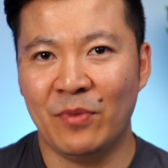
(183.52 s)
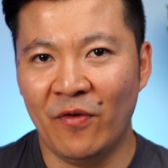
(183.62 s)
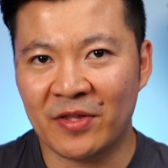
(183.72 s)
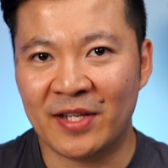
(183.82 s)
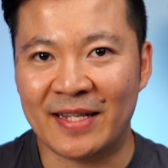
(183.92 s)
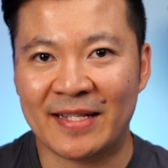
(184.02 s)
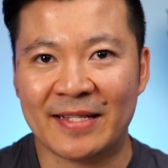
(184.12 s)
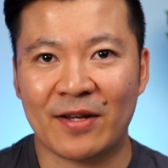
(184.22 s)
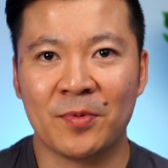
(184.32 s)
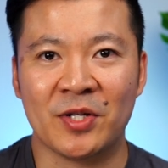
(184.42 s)
move on to the
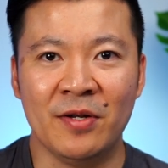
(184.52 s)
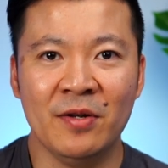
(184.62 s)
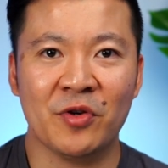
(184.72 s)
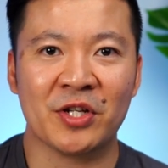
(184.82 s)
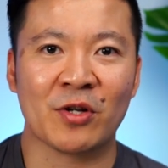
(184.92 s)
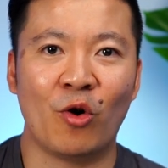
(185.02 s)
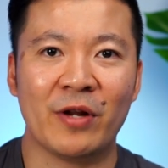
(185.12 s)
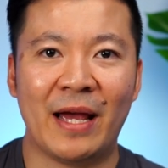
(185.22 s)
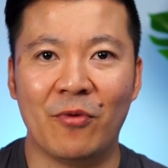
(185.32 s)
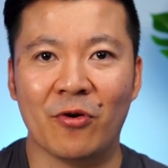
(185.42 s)
6th option, which is called
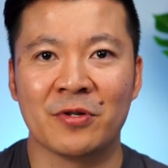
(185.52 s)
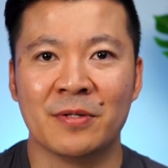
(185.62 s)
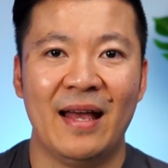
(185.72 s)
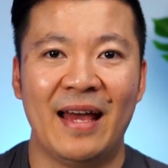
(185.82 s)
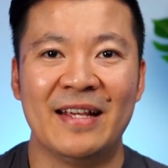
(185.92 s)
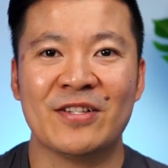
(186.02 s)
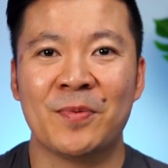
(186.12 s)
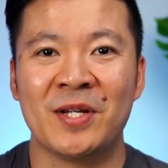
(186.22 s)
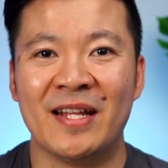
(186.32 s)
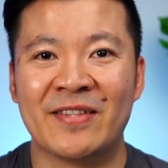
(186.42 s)
Emerald. And this
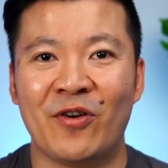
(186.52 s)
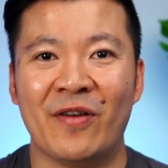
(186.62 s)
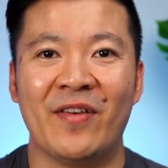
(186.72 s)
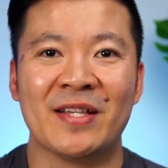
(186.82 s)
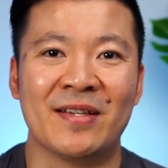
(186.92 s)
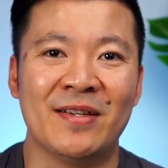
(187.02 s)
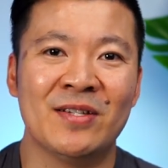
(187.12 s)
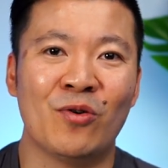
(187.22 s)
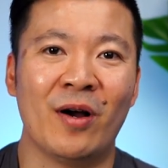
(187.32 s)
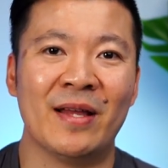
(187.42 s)
option is for investors
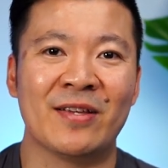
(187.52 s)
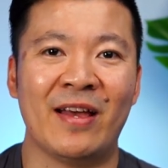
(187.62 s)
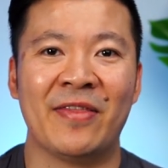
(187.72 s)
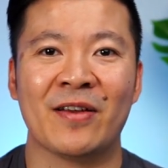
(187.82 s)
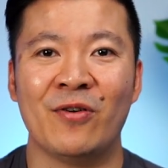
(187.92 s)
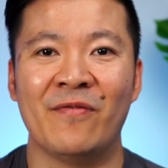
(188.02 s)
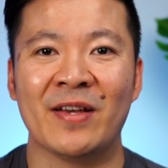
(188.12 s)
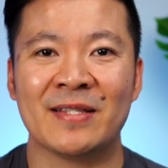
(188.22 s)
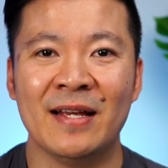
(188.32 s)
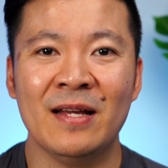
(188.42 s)
who are into ethical
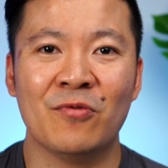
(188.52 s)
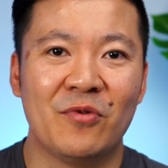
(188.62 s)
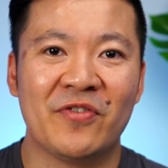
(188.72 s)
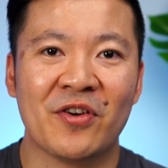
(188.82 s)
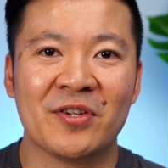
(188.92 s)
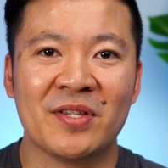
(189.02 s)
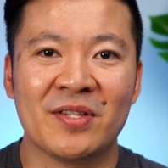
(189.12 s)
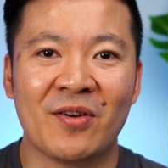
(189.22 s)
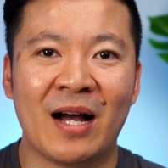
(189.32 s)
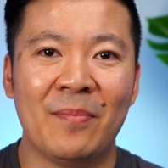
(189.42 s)
investing, which focuses
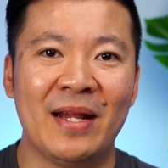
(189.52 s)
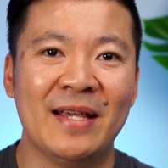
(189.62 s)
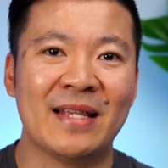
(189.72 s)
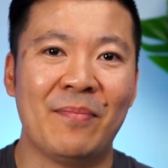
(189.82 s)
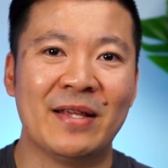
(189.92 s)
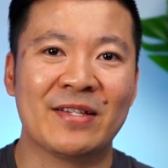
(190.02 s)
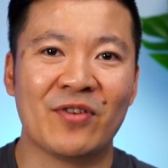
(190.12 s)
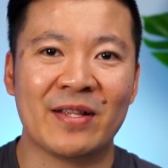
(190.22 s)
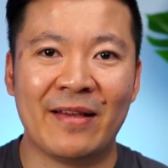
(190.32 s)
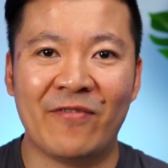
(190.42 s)
on companies that meet
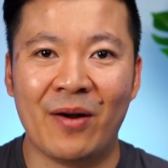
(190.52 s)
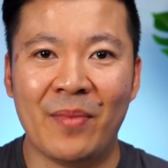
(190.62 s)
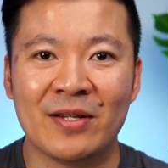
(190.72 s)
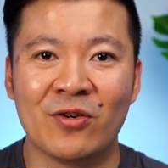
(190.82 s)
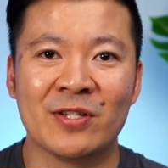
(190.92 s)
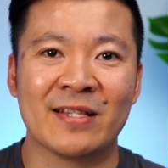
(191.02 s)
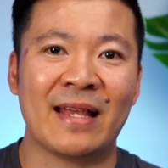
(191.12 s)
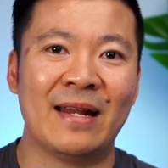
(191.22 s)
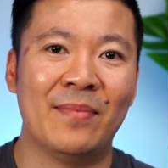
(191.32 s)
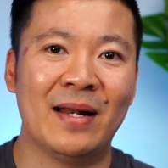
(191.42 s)
strict environmental,
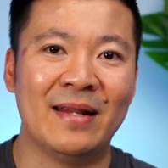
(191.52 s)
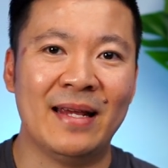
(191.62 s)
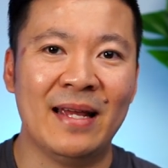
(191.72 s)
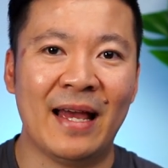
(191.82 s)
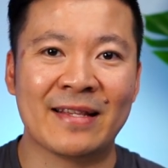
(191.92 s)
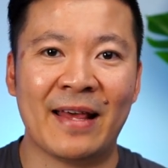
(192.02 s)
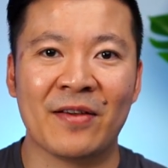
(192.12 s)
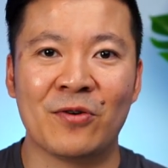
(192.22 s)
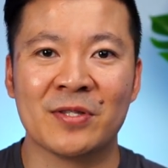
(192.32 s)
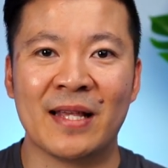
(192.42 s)
sustainability, and
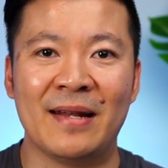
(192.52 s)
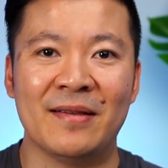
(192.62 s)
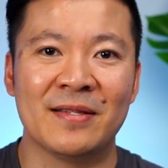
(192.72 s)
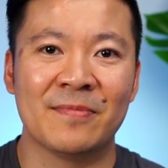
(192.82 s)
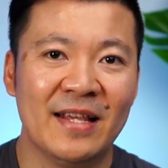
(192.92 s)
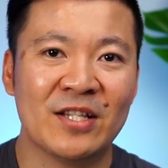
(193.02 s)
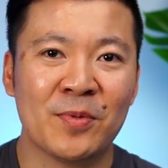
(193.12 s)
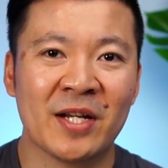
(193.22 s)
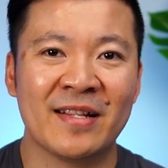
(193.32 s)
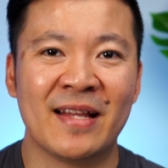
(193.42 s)
ethical standards. This
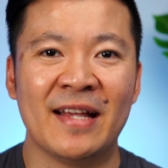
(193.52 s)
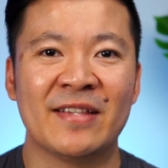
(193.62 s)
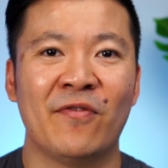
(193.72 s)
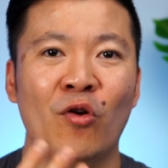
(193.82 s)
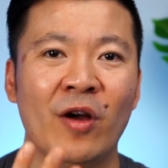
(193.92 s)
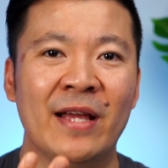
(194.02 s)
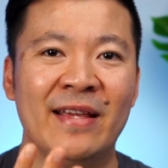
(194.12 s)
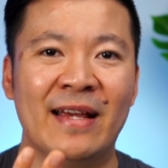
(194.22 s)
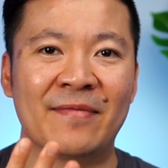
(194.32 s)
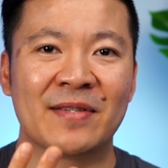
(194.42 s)
option contains 4
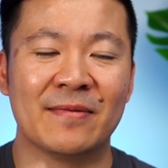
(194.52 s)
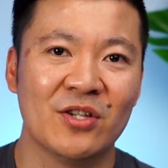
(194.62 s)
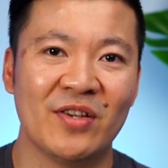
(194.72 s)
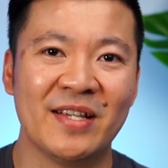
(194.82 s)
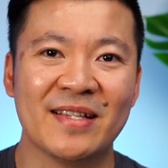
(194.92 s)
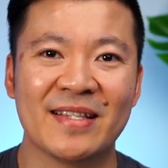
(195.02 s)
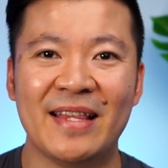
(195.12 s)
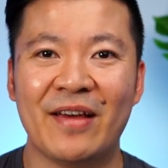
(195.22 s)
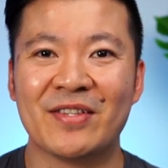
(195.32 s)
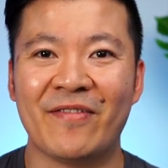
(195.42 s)
ETFs. So as you can see,
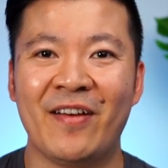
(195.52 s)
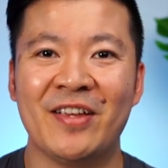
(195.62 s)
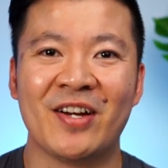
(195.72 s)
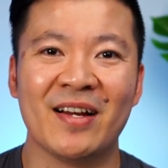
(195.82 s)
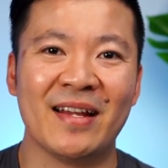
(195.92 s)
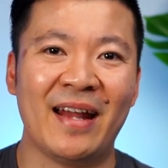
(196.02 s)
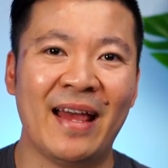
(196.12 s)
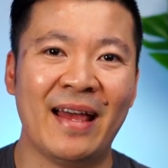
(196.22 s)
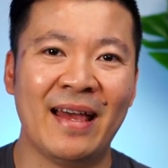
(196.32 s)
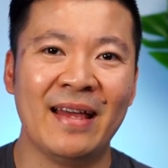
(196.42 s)
there is a fair chunk in
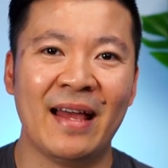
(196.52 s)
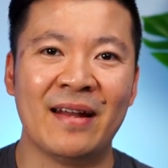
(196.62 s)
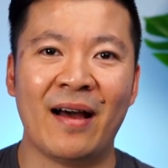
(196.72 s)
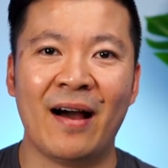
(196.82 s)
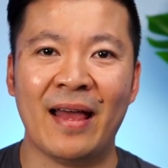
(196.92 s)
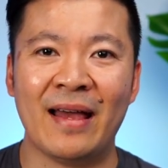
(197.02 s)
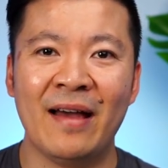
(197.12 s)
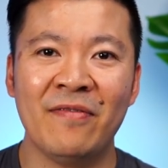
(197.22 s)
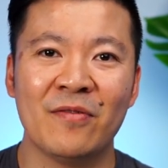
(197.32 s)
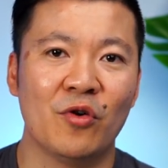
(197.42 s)
AAA and
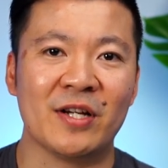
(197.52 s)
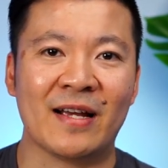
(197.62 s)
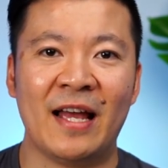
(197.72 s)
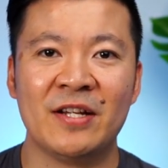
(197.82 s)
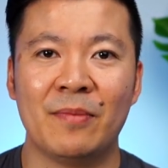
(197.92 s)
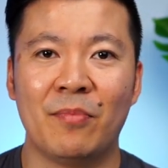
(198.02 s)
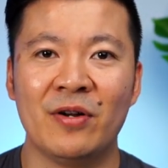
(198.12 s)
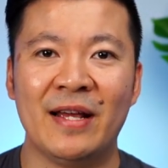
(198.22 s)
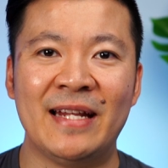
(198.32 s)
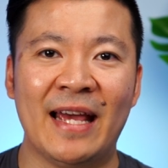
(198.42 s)
IAF, which are cash and
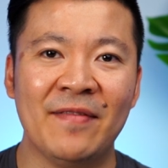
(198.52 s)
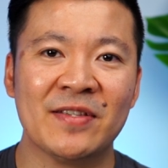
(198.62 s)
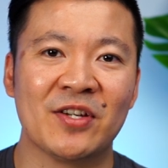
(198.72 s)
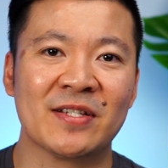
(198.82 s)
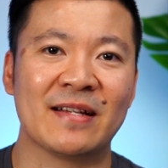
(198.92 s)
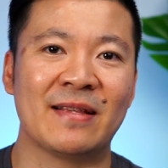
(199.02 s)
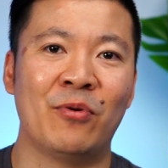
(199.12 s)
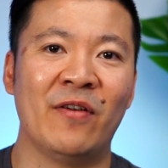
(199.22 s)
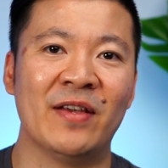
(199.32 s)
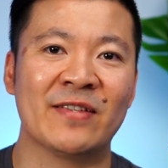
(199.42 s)
bond ETFs, just like the
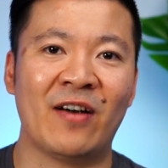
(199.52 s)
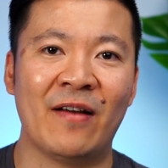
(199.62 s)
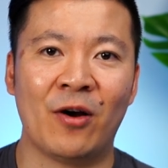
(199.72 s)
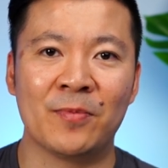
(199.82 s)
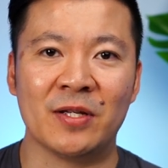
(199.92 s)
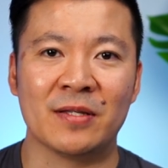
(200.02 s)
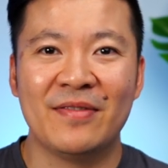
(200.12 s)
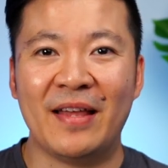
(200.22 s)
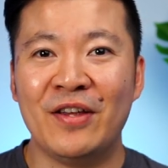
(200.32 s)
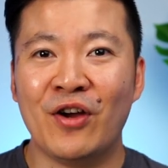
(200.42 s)
previous 5 options.
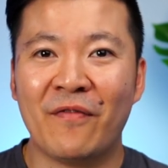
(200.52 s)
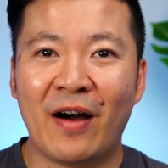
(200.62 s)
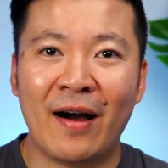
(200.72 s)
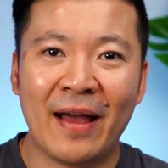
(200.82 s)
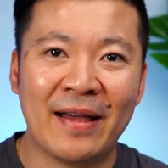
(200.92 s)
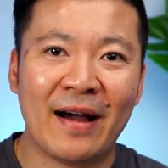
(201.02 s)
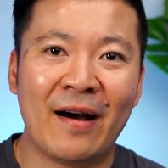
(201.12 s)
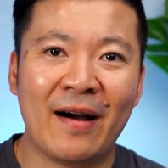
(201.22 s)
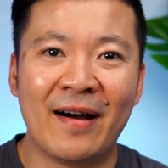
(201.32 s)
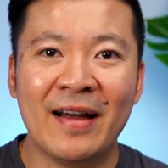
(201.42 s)
Then you have
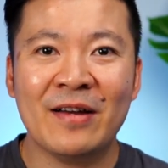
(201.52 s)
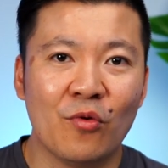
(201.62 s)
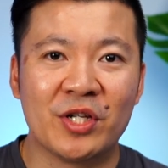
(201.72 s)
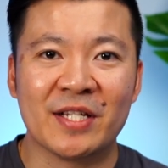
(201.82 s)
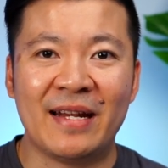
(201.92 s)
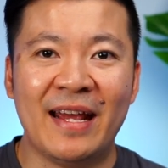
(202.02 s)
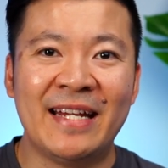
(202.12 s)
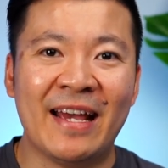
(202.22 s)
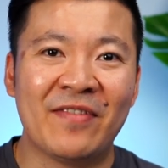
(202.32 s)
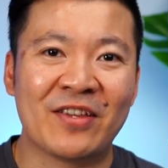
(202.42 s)
RARI, which is an
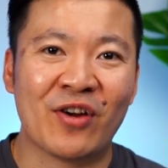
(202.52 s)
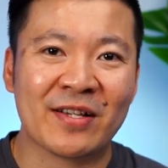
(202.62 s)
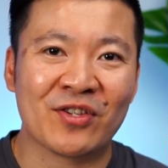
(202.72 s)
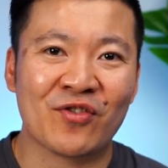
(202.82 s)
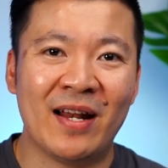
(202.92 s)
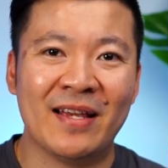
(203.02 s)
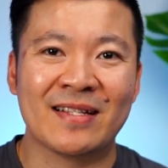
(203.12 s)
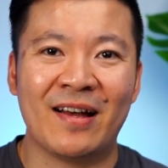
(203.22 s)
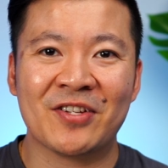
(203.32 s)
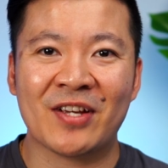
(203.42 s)
ETF that tracks Australia's
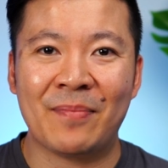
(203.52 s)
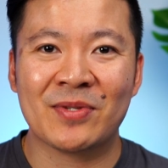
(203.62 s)
large cap